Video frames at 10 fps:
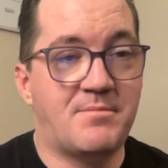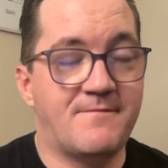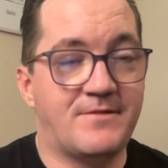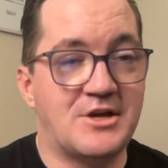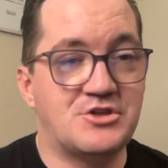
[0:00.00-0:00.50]

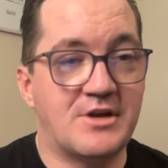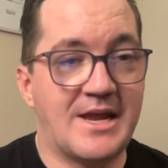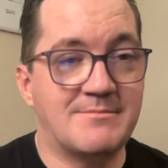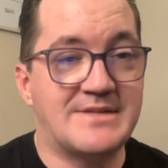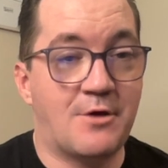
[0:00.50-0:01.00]
and flesh the
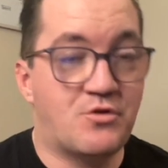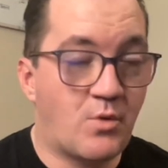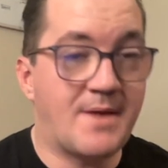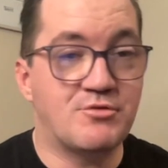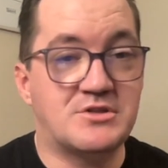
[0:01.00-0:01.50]
games out the
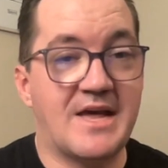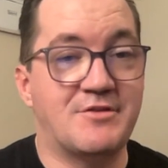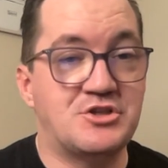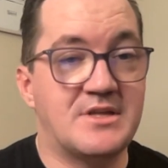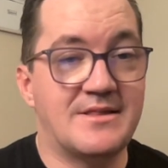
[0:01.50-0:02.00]
way
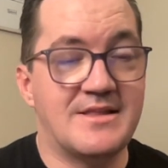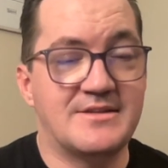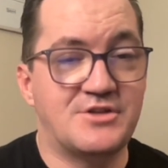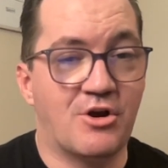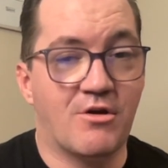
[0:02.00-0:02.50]
Brzustevich did
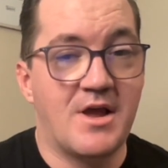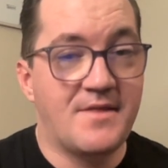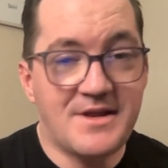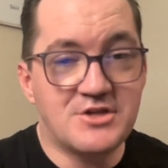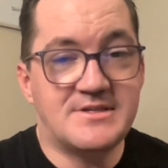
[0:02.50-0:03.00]
this year.
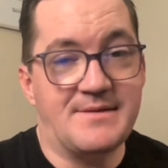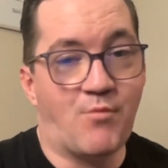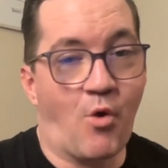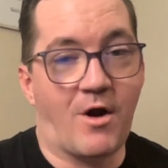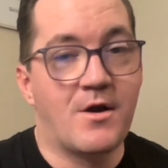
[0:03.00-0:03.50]
They just need
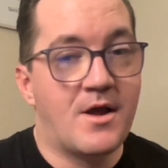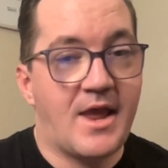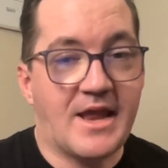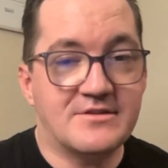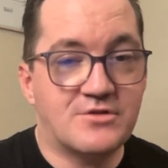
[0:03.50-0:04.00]
more.
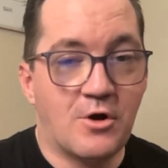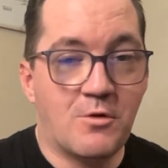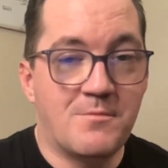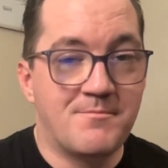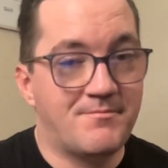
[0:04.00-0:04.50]
And
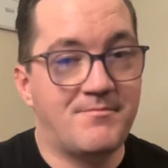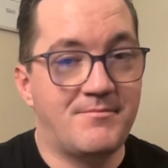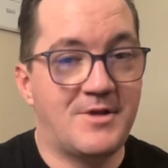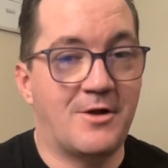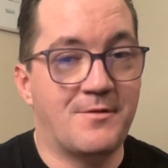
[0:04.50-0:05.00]
so
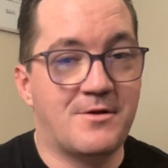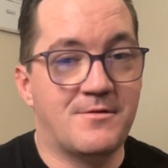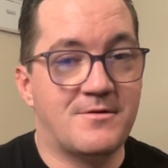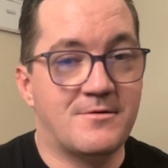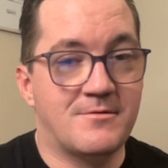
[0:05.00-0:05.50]

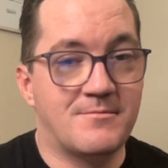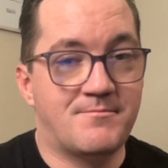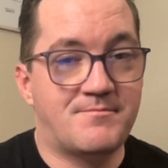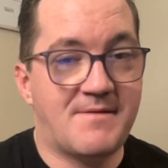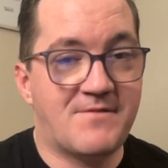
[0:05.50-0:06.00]

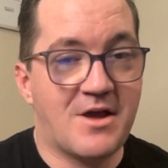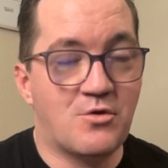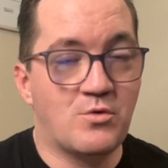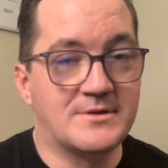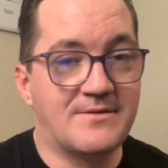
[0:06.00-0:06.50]
they've got
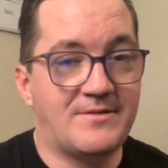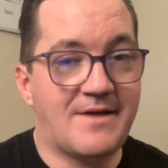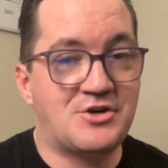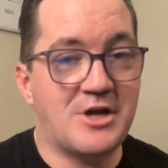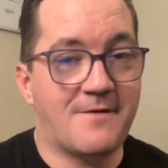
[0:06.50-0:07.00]
oodles of
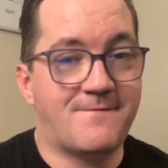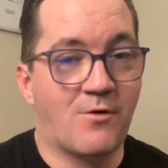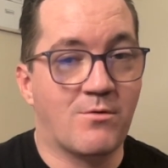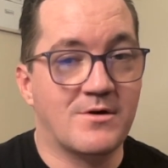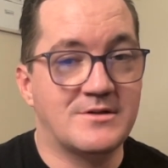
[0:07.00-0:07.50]
left shot
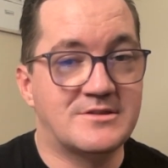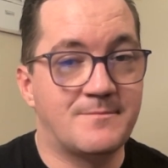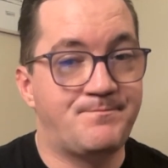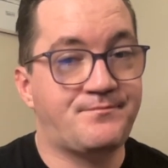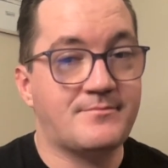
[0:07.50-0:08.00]
forwards
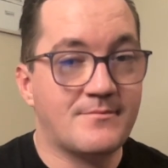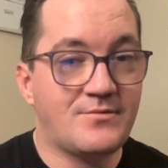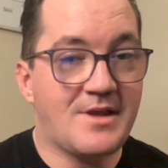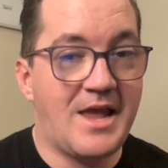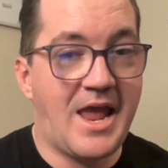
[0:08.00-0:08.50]

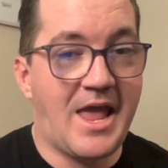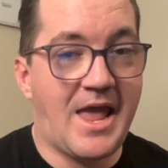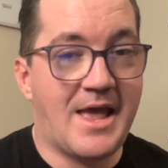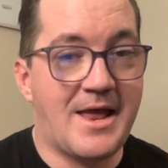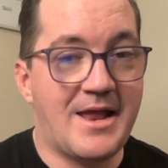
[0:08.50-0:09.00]

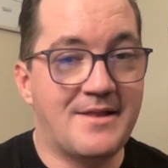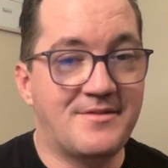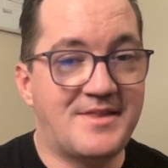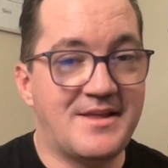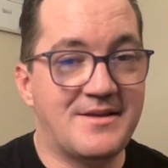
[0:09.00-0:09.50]

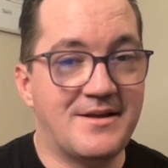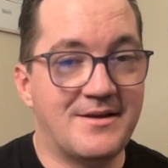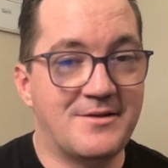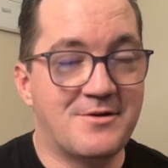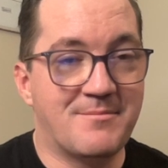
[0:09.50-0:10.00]
and
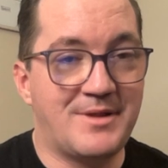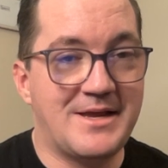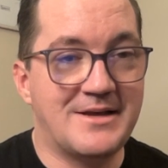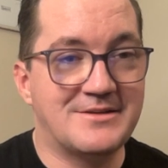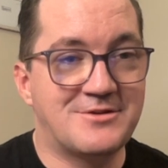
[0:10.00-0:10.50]
who can
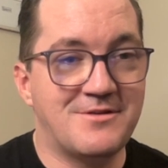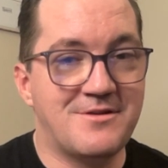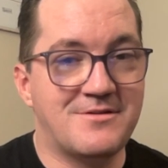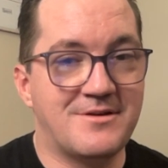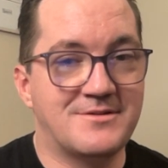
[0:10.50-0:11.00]
play a
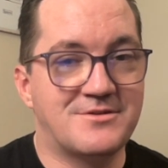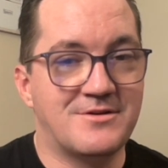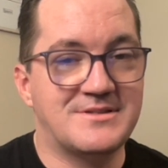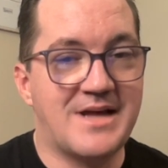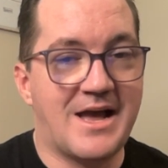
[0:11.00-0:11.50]

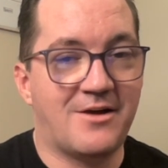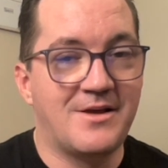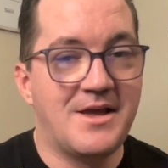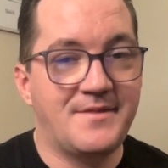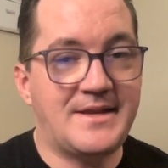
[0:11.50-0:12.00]
certain style.
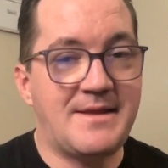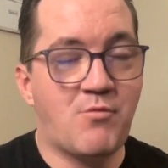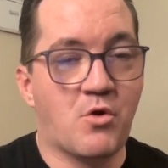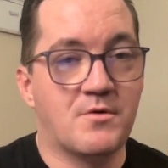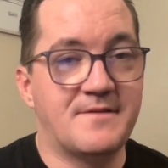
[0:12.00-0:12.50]
They need
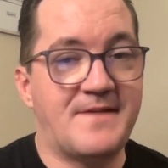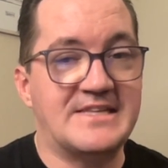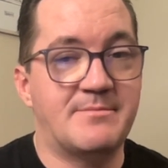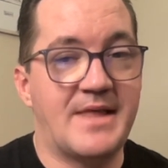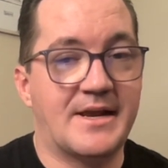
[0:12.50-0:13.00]
more
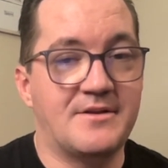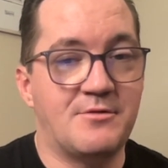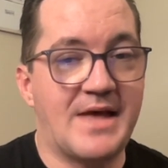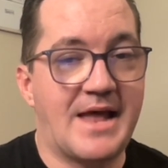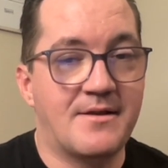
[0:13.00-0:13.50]
defensemen that can
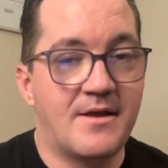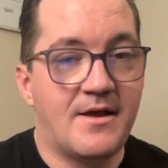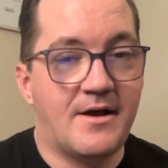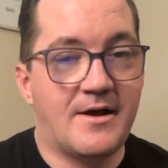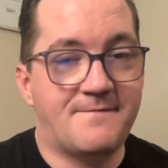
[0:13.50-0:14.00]
do
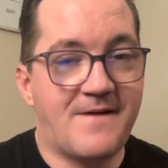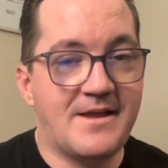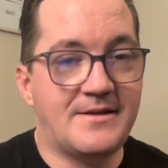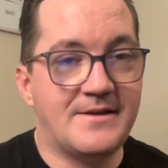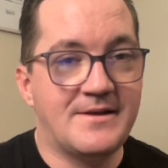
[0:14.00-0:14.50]
that.
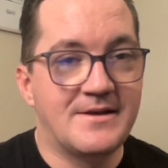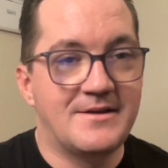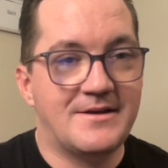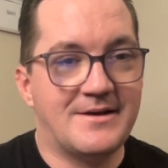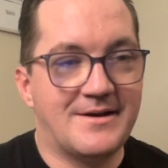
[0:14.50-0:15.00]
Finally,
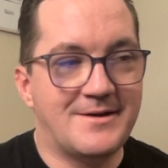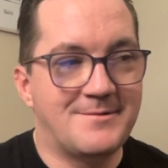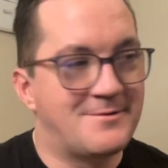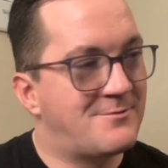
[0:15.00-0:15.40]
the